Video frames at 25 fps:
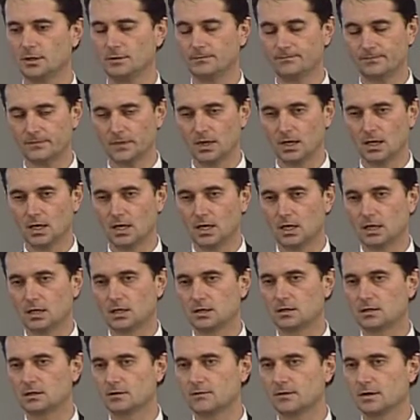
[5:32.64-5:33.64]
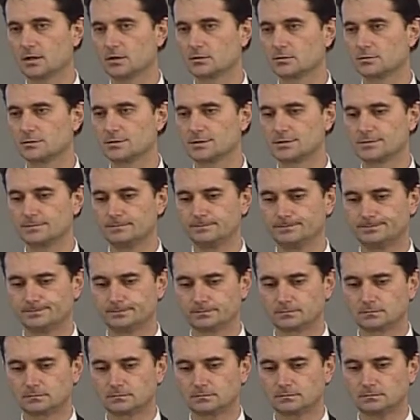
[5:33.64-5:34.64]
Russia is using
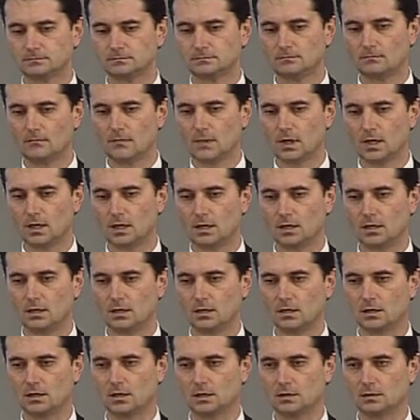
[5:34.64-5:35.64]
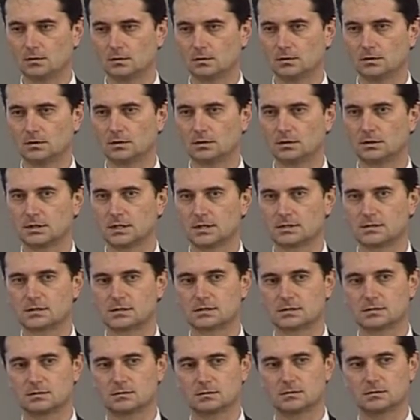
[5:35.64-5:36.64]
this to shape an
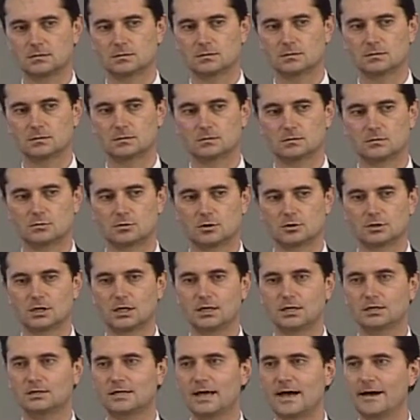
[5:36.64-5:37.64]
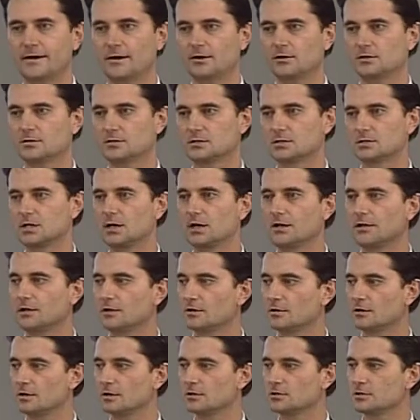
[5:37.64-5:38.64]
ideologically based
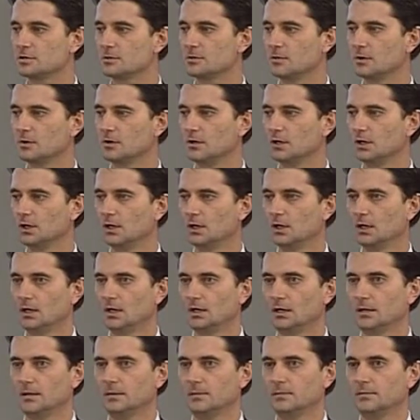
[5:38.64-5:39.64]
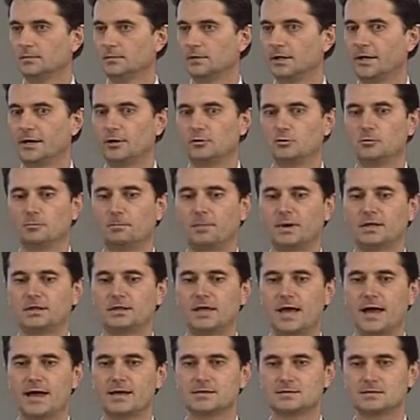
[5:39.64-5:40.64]
view on the war.
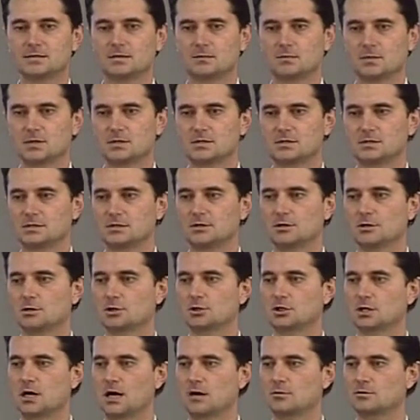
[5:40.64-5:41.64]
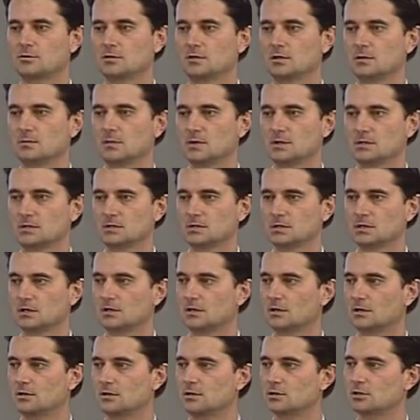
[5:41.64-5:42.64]
The totalitarian regime
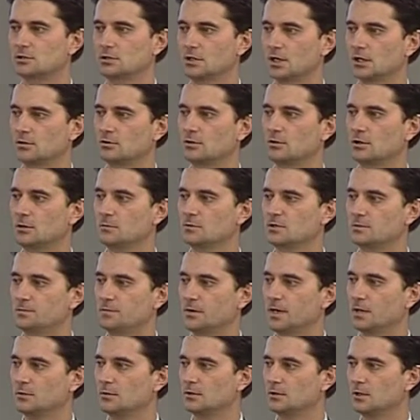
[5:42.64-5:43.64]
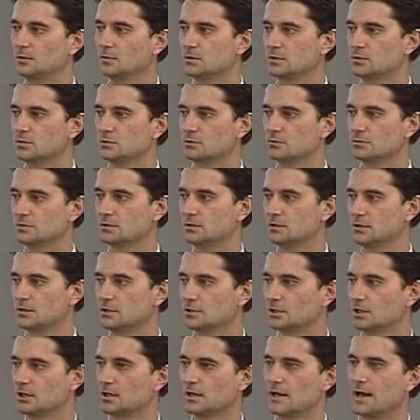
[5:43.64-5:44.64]
is being
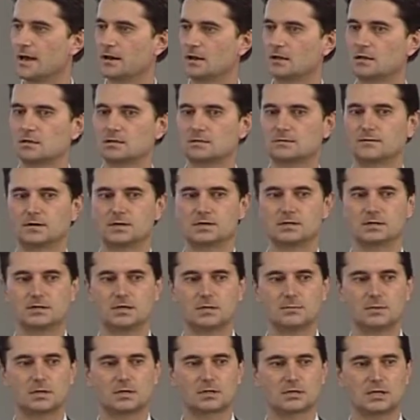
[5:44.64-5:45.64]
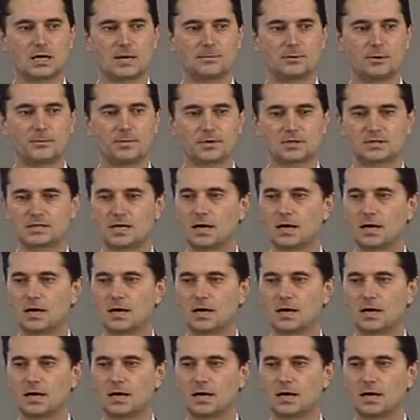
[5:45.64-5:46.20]
highlighted and